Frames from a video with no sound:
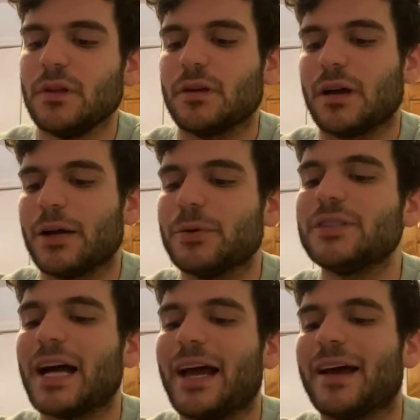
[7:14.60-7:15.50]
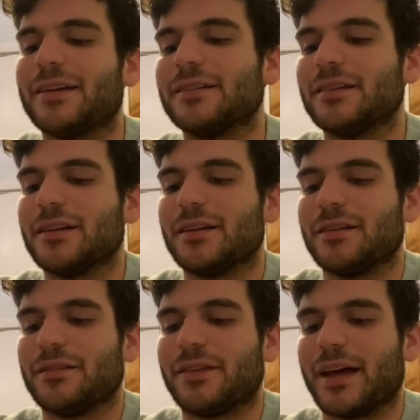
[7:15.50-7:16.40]
I will add
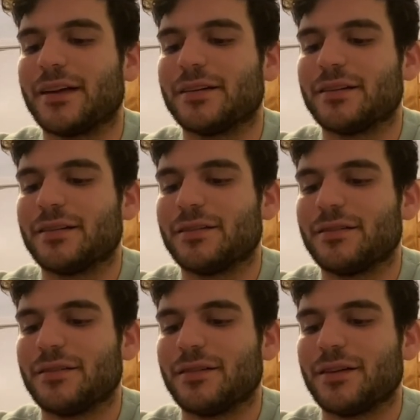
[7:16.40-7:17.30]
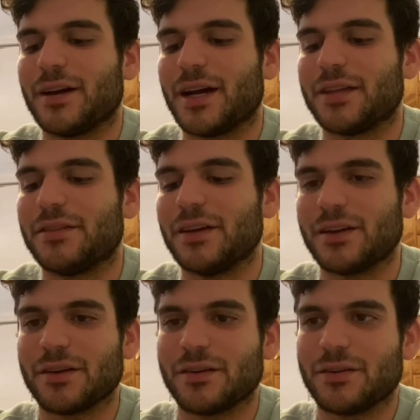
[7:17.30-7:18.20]
that I think